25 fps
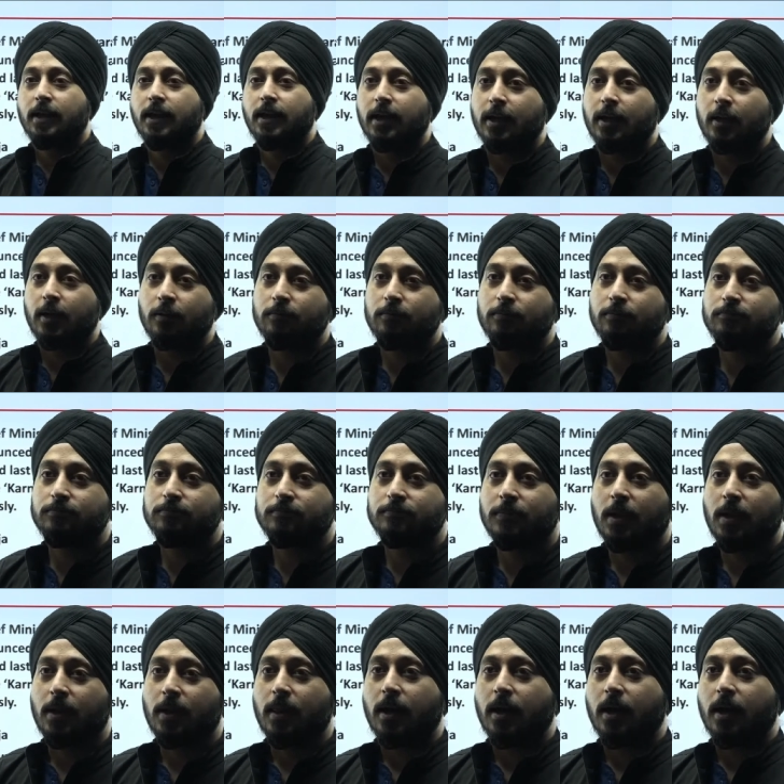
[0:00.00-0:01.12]
You know,
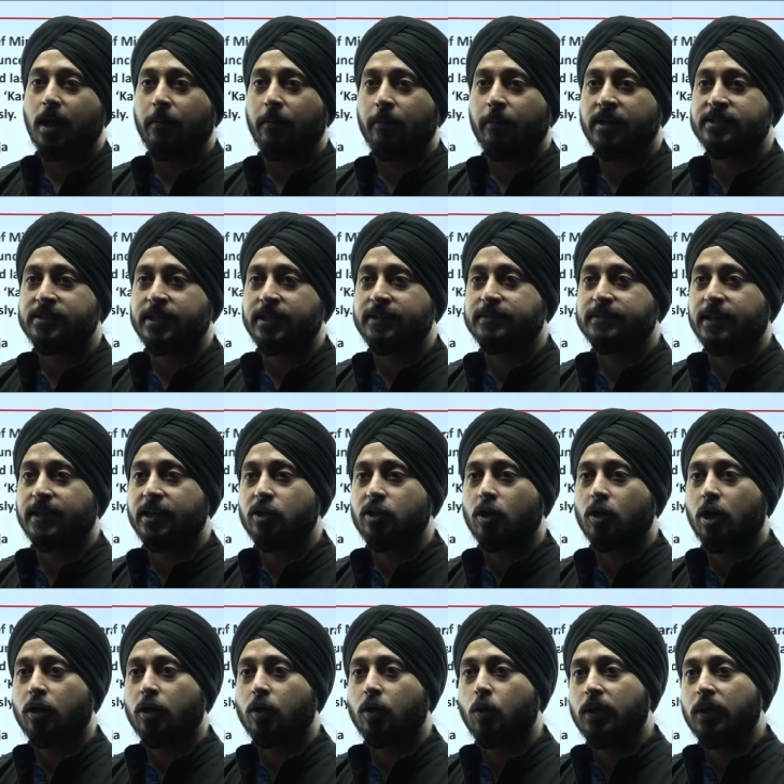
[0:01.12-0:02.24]
uh, Manisha is saying
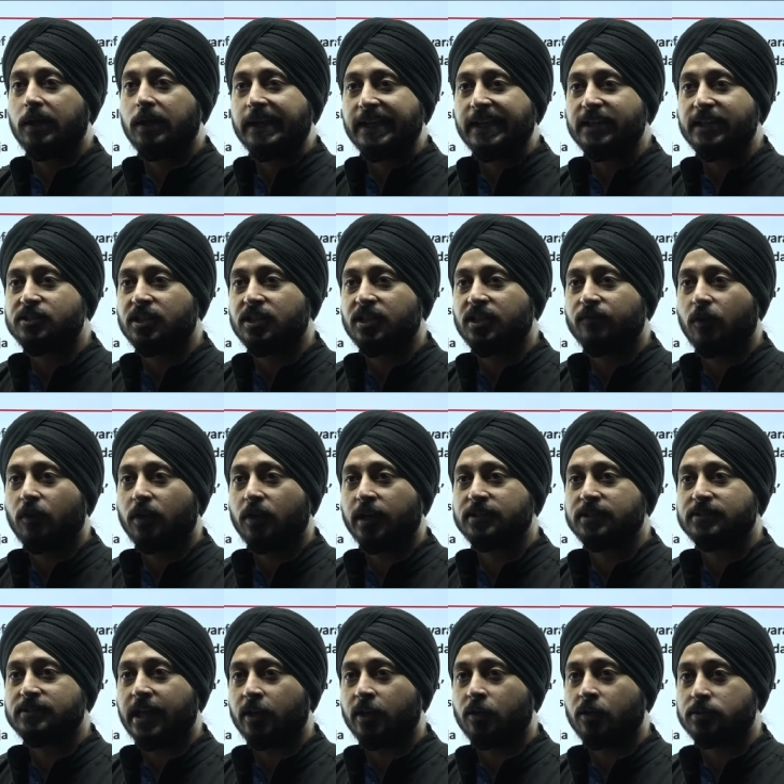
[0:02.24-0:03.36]
you're good teaching for us.
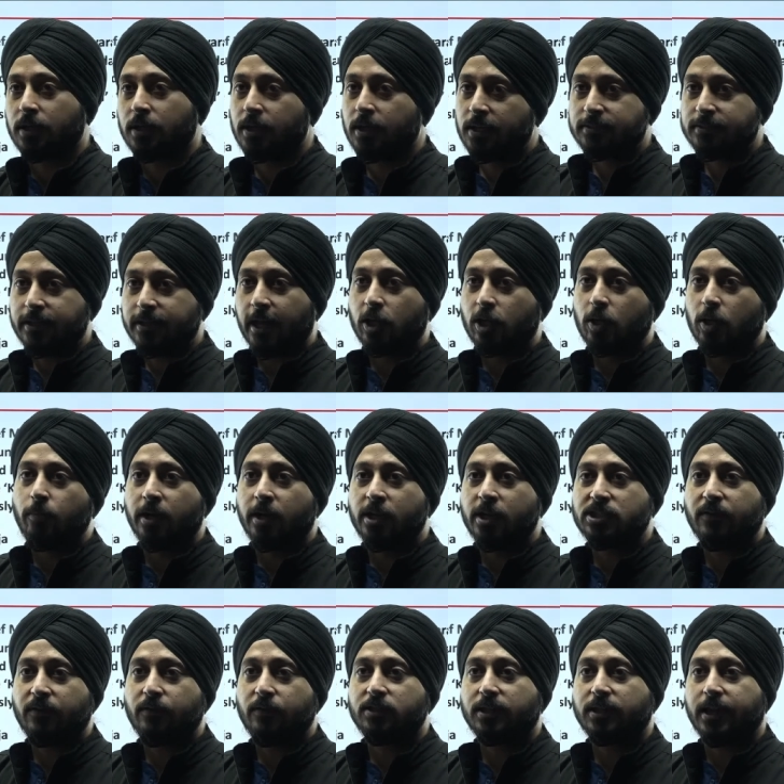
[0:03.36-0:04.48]
Thank you, sir. Thank you,
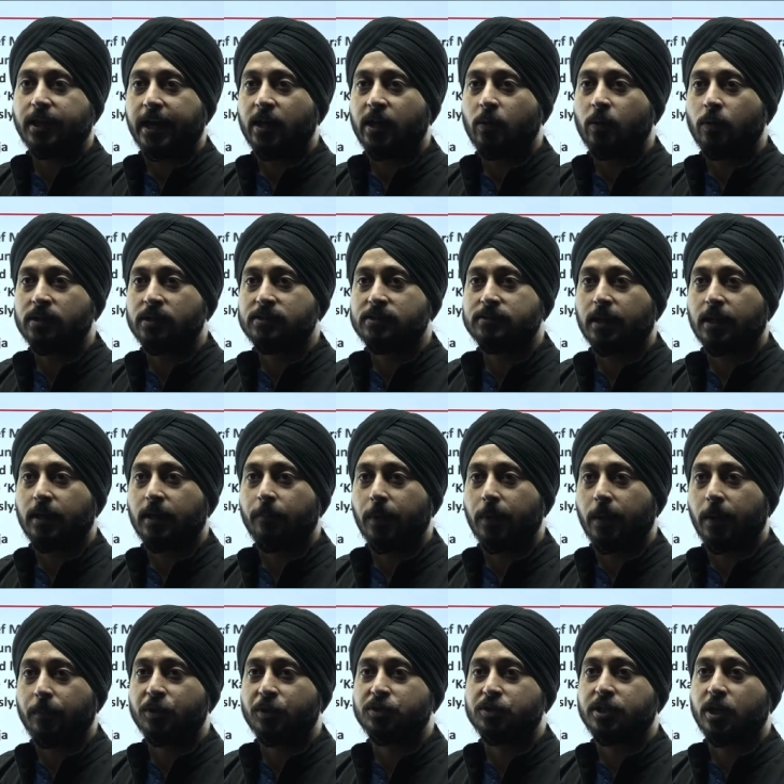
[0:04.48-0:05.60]
Manisha, for the kind words. Uh,
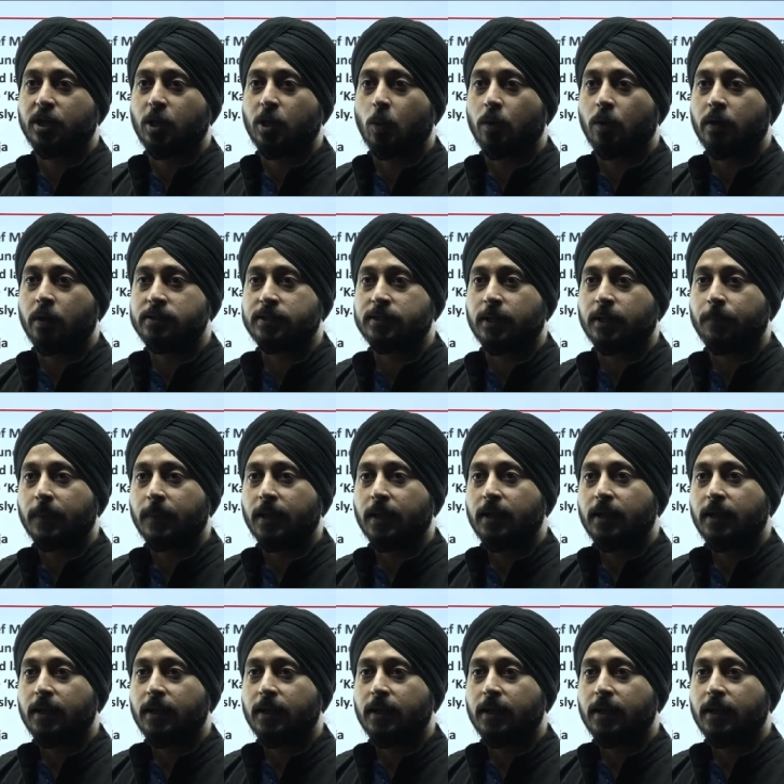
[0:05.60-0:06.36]
appreciate your words. Yeah.